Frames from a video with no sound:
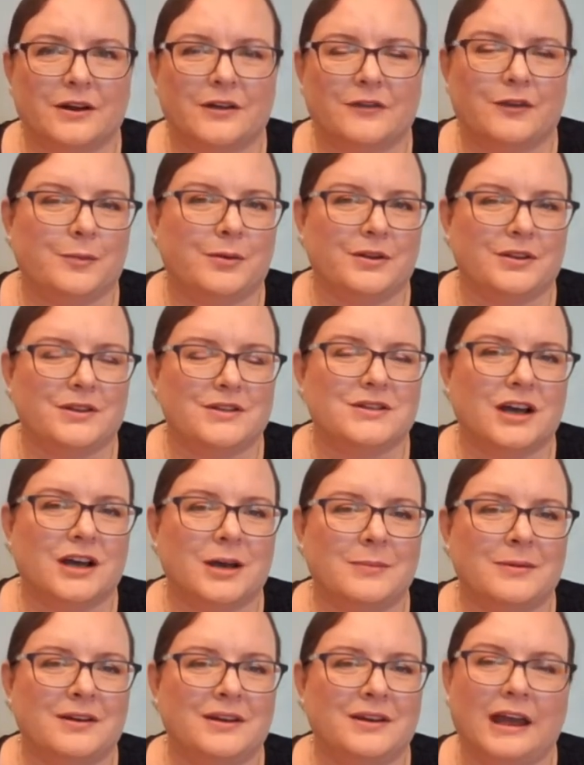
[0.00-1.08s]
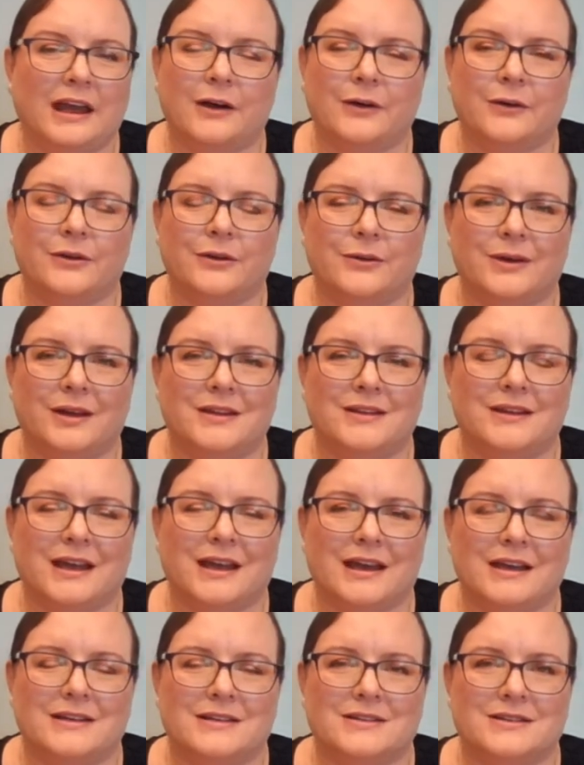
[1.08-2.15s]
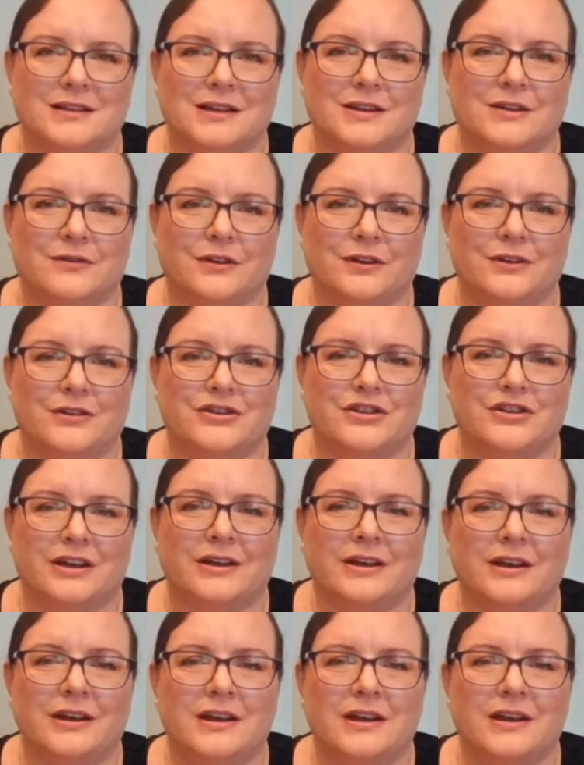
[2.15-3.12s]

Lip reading: If you put the time in now, you'll get the gains in the future.